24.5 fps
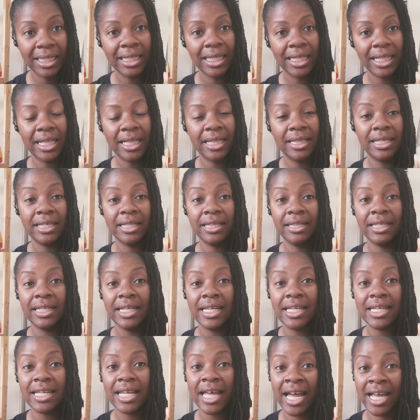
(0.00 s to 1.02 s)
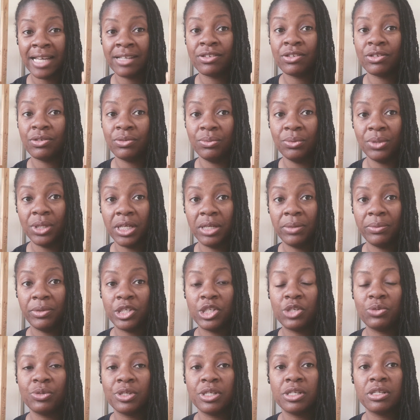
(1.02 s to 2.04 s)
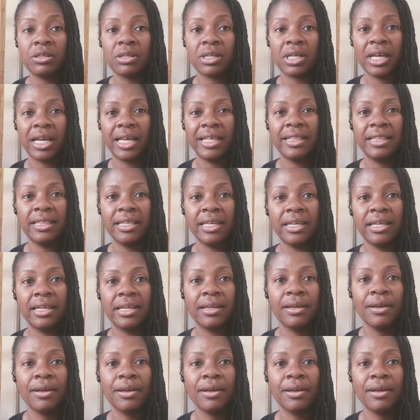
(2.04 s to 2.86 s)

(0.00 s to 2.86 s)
than the last one, which was, I think,